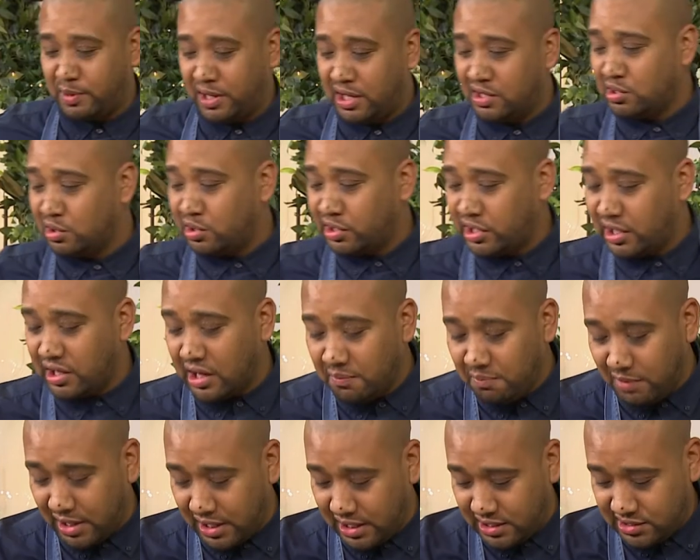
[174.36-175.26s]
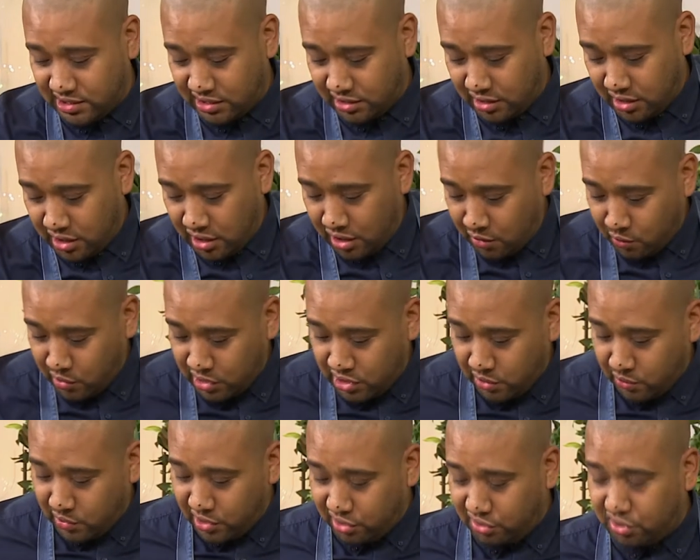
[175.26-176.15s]
These pears are looking amazing.
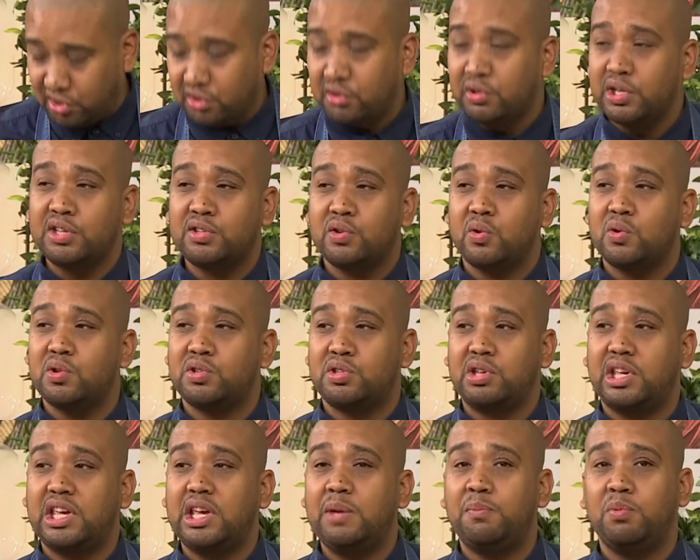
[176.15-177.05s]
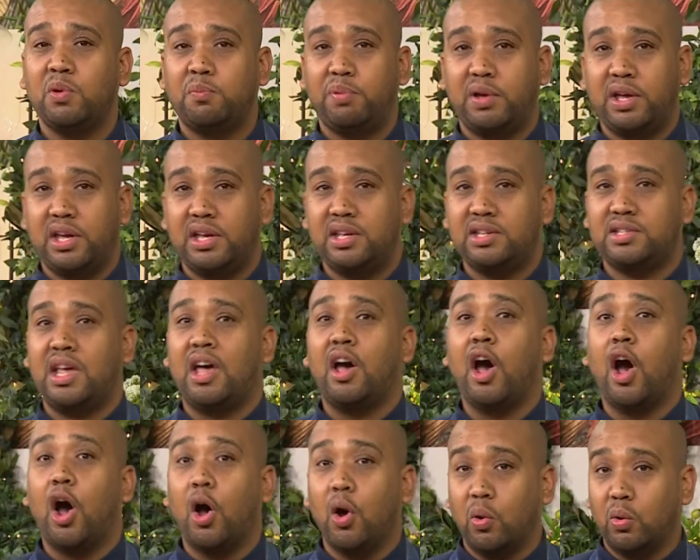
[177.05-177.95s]
What you want to do is also keep your
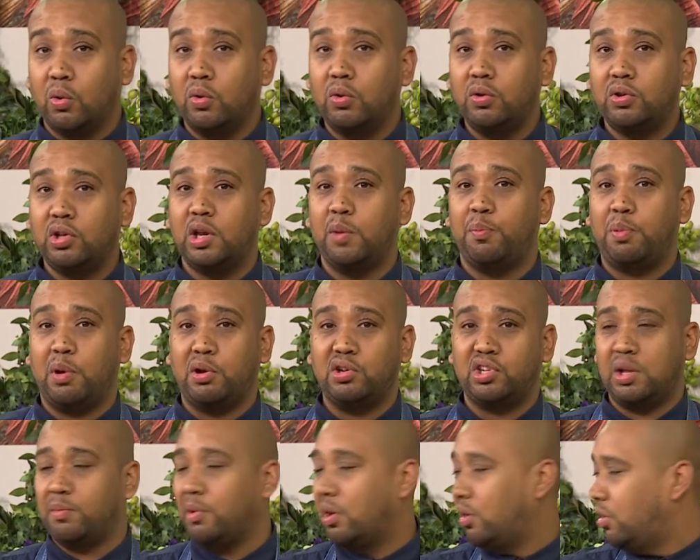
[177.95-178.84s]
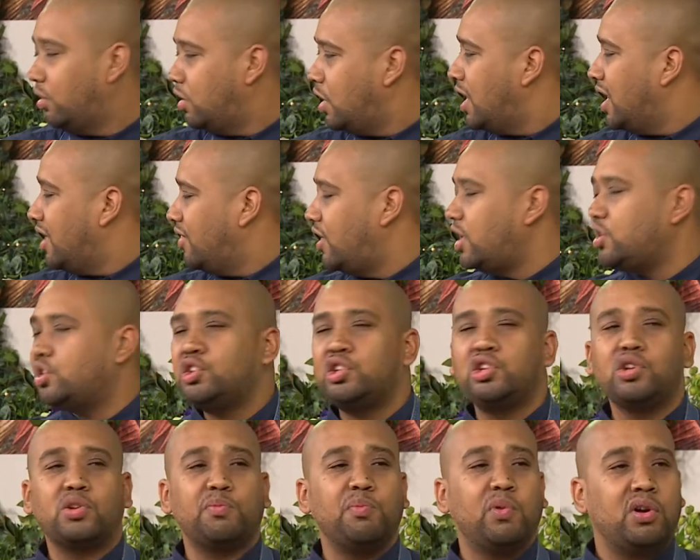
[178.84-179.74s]
pears whole. You're going to poach them whole. I was
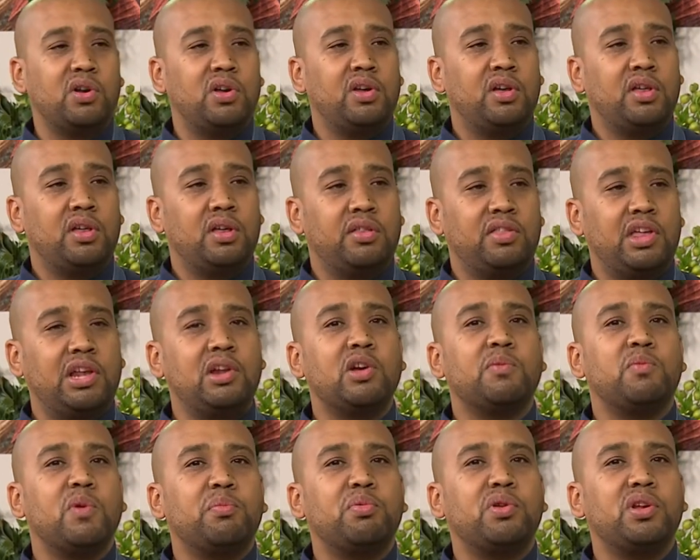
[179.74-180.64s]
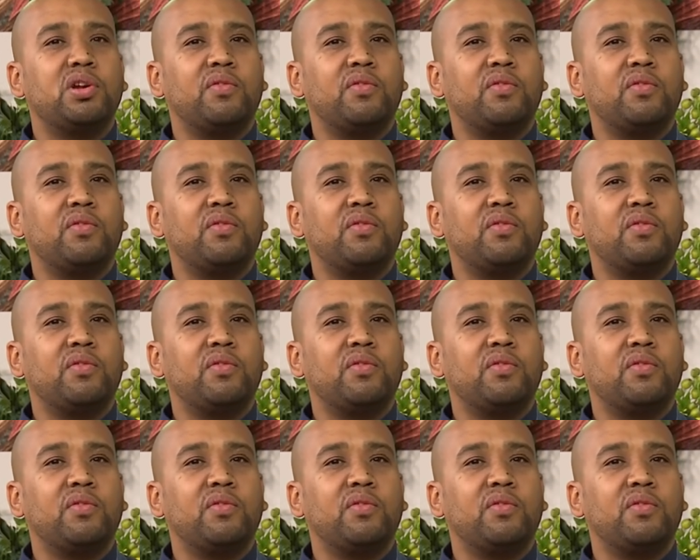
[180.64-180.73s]
going to ask. More, mm. They look more